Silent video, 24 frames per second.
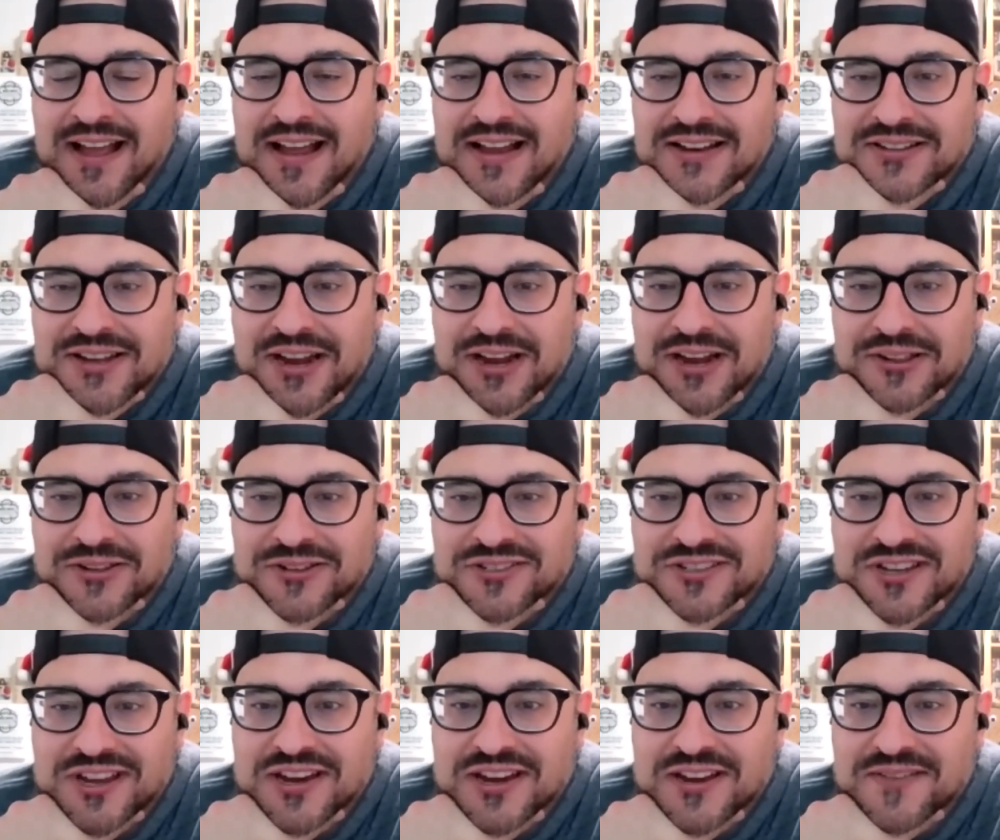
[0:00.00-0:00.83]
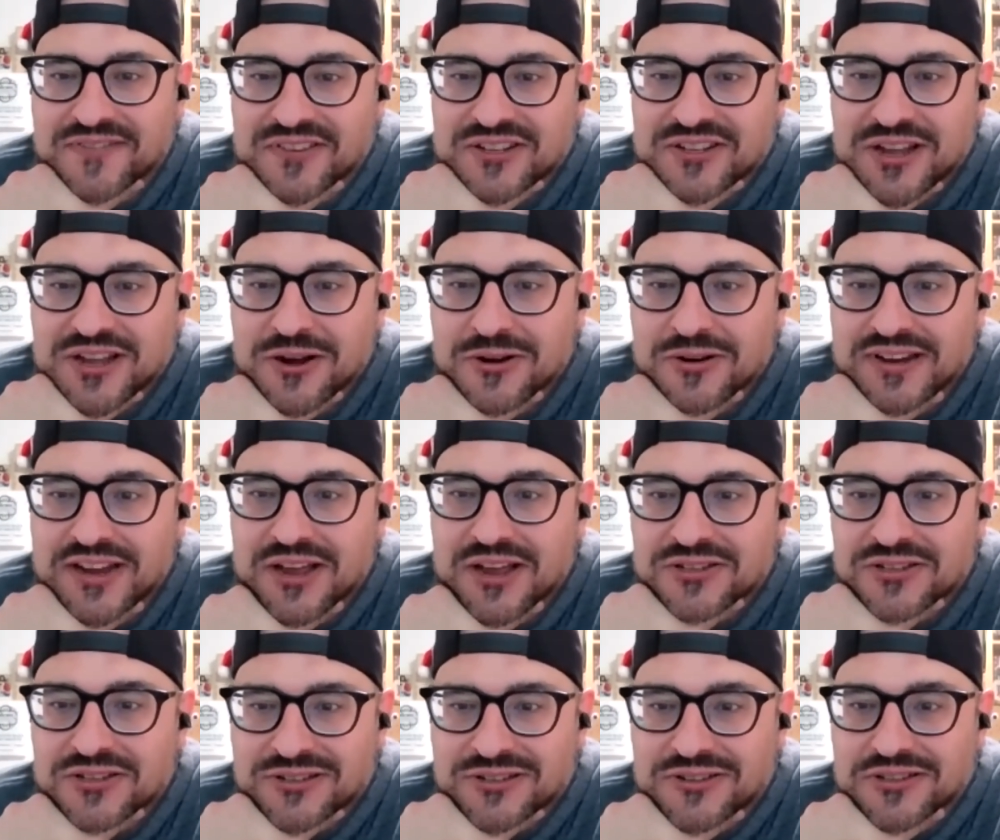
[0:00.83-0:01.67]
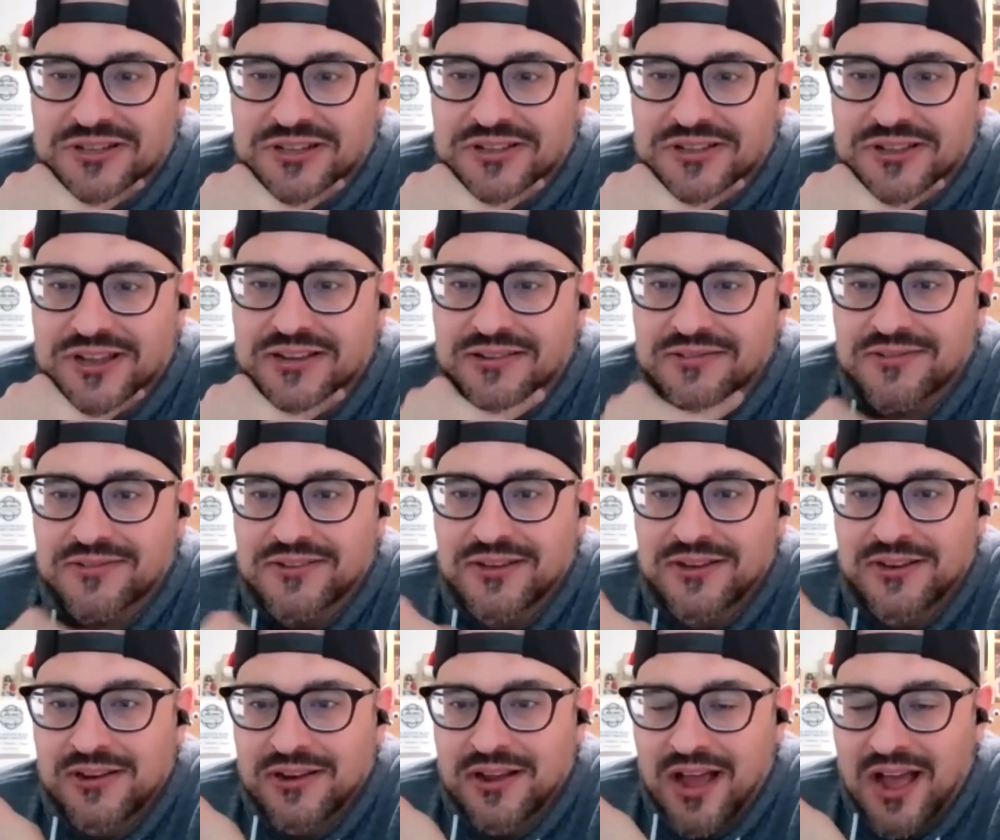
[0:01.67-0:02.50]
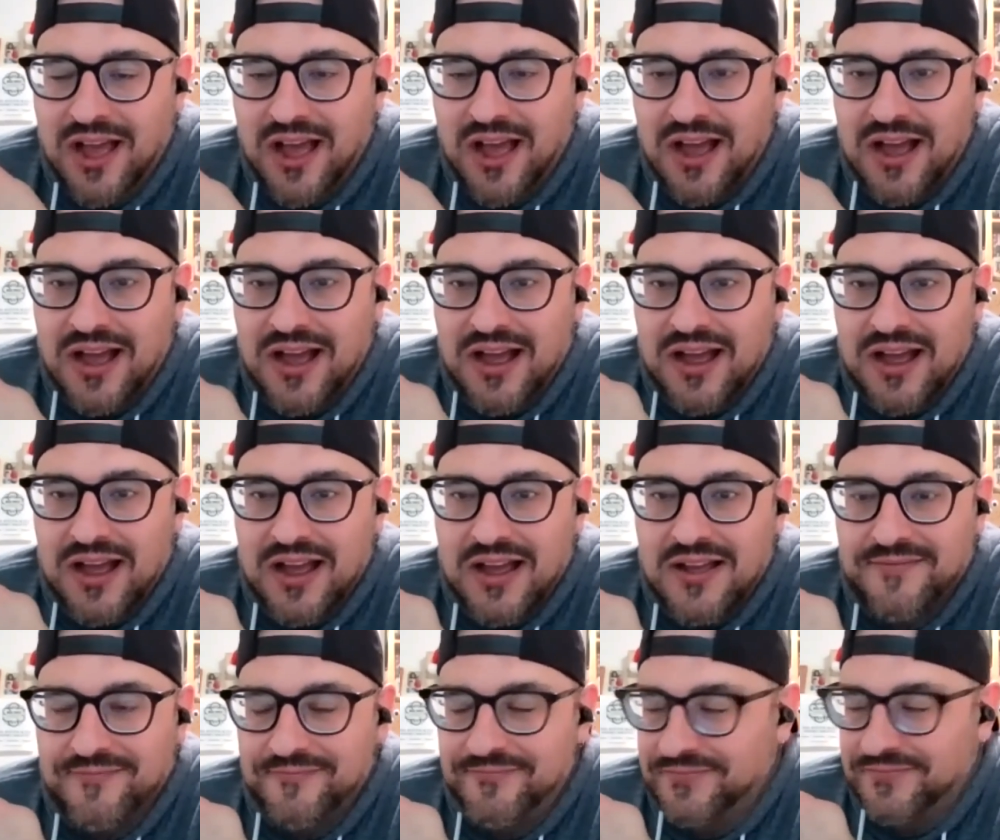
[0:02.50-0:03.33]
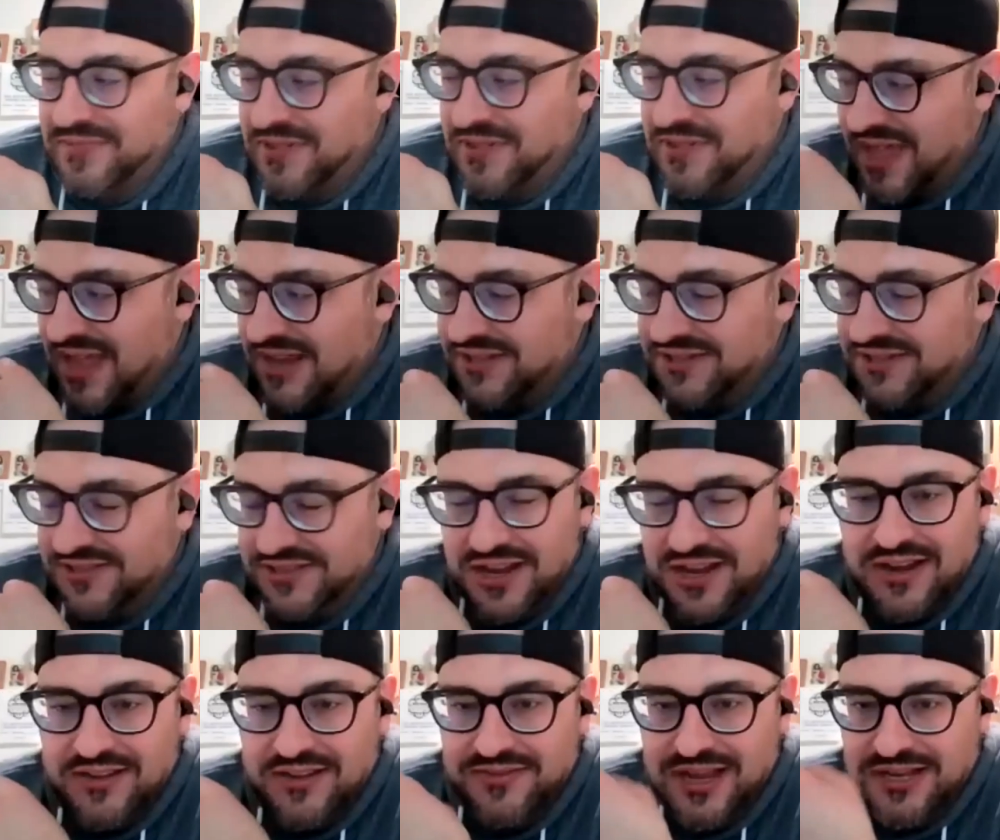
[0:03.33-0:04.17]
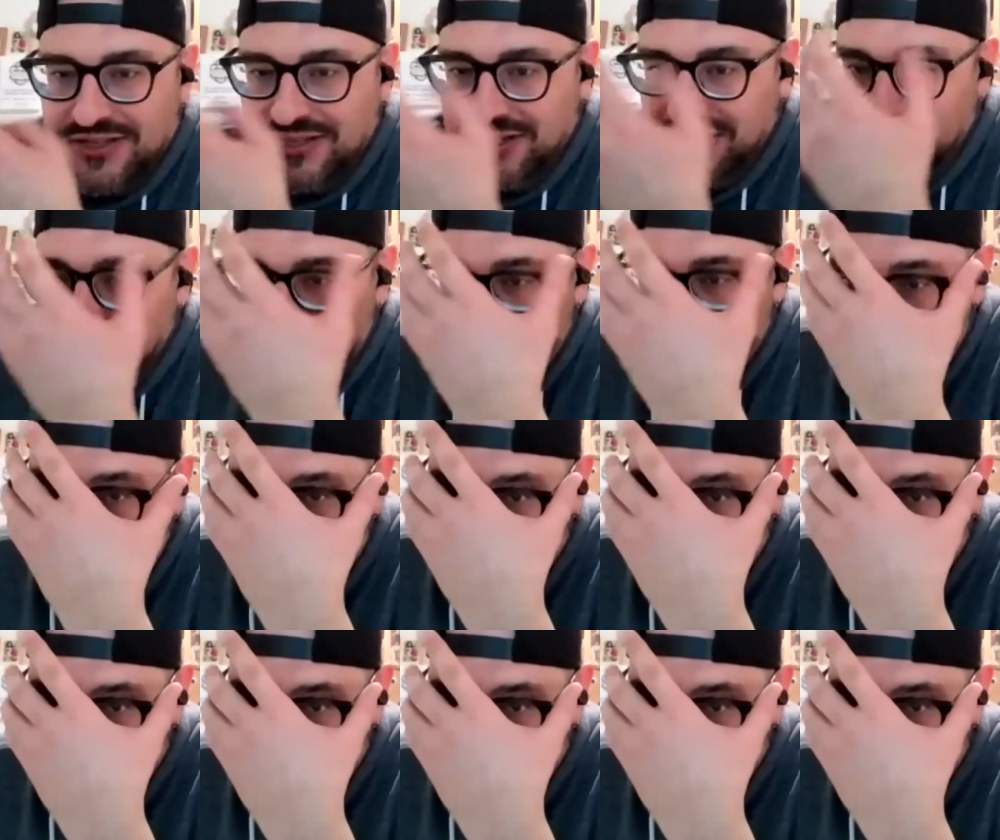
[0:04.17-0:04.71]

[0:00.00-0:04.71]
Uh, Tyler said, if in doubt, guess Caol Ila. Uh, that's uh, that's a good